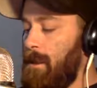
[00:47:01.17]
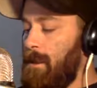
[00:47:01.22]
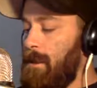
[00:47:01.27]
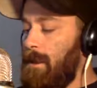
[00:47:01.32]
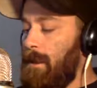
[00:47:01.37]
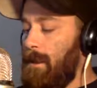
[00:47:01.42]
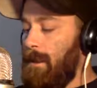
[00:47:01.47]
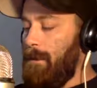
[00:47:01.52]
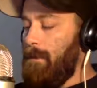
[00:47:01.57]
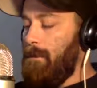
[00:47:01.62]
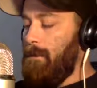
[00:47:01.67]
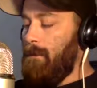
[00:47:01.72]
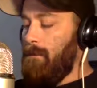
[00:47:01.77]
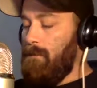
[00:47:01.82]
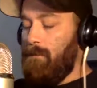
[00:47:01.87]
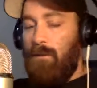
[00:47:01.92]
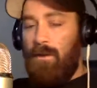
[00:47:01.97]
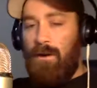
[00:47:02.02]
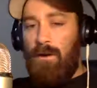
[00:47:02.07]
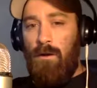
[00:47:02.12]
and
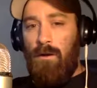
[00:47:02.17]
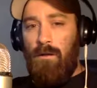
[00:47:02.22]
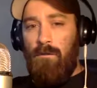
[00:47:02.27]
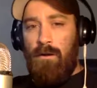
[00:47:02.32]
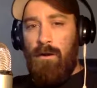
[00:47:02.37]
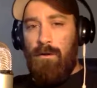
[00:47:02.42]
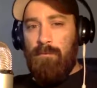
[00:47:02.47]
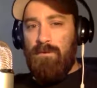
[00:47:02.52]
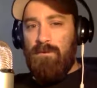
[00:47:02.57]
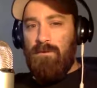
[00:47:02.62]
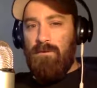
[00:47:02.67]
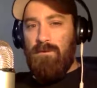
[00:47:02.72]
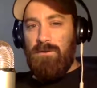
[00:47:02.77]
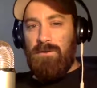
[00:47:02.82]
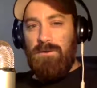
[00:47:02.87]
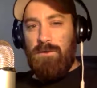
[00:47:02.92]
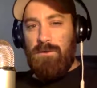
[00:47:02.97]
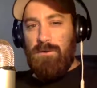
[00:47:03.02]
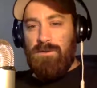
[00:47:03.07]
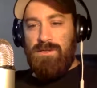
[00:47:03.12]
went all the way up to New
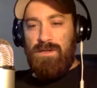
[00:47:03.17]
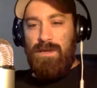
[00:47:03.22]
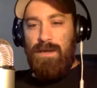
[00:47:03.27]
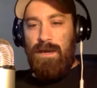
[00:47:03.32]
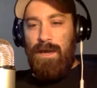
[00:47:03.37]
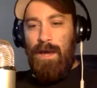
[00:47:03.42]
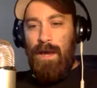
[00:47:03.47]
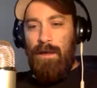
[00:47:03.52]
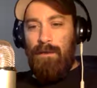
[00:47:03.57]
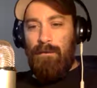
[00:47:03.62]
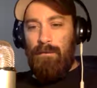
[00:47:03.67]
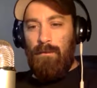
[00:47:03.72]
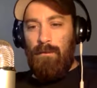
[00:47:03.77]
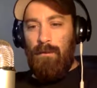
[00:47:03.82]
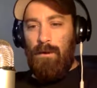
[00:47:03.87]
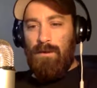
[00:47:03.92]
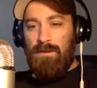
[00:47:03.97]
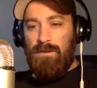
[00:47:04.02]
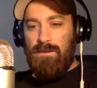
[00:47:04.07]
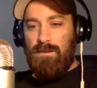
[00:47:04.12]
Jersey and
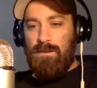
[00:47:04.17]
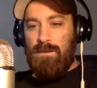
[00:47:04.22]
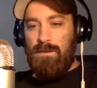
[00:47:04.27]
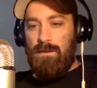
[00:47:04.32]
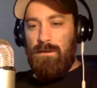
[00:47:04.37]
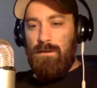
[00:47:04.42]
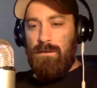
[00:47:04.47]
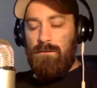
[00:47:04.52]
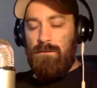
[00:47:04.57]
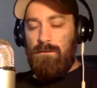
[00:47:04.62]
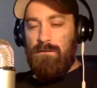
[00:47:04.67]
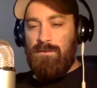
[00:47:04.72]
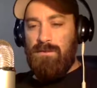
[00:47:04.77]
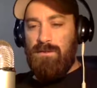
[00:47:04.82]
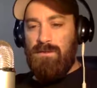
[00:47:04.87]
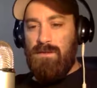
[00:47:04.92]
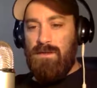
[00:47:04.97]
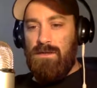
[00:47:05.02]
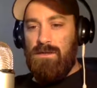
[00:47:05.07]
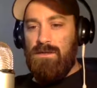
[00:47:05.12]
lost a close
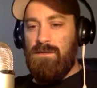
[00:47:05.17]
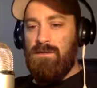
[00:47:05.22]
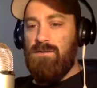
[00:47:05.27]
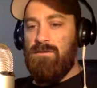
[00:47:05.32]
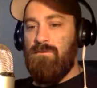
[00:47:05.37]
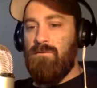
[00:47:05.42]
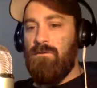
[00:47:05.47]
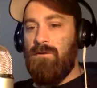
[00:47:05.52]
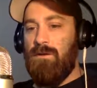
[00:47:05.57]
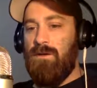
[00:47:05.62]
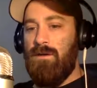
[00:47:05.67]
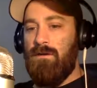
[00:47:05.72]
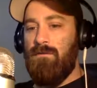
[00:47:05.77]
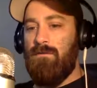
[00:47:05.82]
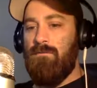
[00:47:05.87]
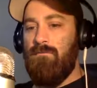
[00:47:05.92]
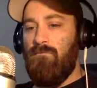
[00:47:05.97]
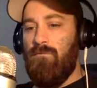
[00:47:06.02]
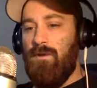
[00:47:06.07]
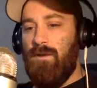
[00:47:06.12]
decision to a
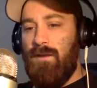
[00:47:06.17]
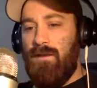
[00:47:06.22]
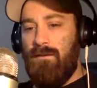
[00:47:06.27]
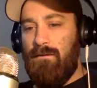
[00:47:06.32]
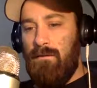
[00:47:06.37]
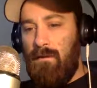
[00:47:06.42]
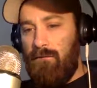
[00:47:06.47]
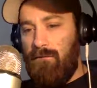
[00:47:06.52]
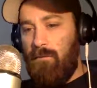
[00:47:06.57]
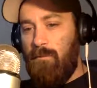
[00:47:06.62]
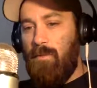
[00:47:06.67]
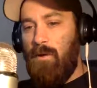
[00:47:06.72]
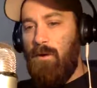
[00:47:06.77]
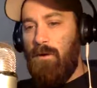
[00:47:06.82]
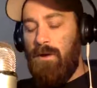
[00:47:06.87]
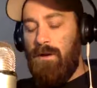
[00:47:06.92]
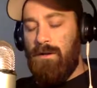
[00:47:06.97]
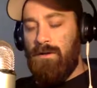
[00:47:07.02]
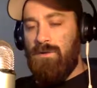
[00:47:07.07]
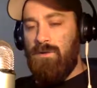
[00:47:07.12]
really tough
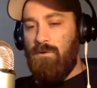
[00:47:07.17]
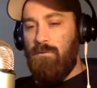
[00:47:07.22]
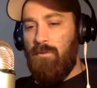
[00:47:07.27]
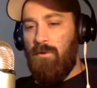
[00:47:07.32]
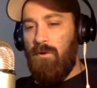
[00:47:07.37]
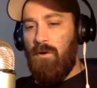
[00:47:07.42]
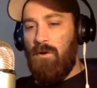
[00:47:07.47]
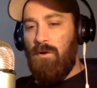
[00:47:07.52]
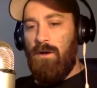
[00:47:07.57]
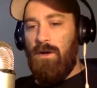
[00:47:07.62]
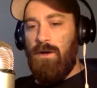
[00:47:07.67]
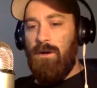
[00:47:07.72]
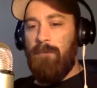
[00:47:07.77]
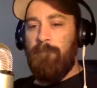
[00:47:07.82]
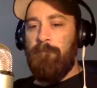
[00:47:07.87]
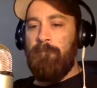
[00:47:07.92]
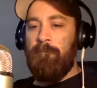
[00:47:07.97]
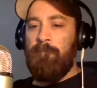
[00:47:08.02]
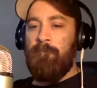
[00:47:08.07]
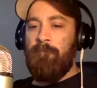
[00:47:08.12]
opponent, Joe Perotti.